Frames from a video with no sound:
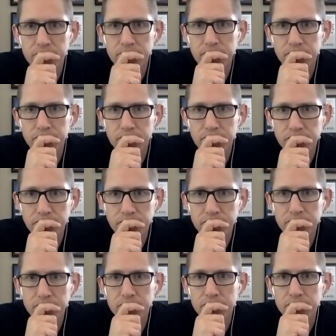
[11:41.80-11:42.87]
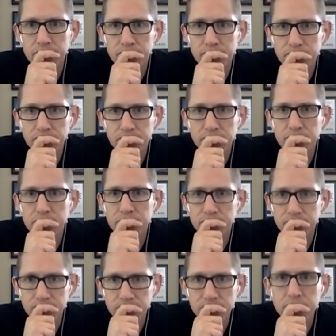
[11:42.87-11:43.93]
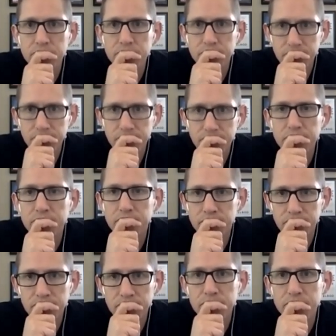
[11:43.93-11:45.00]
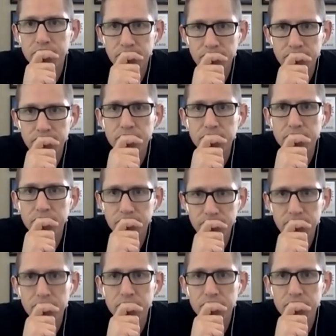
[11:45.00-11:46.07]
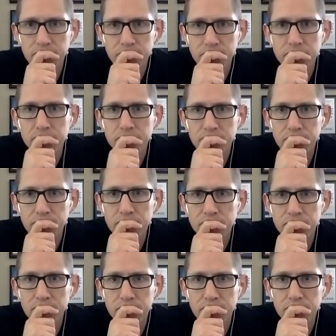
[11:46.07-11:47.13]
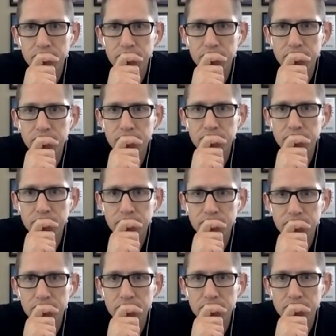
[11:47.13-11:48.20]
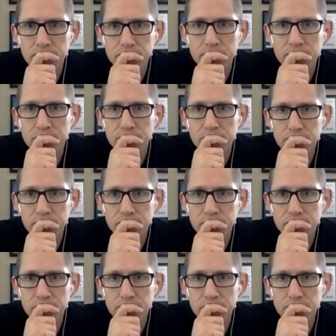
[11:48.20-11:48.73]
(silent)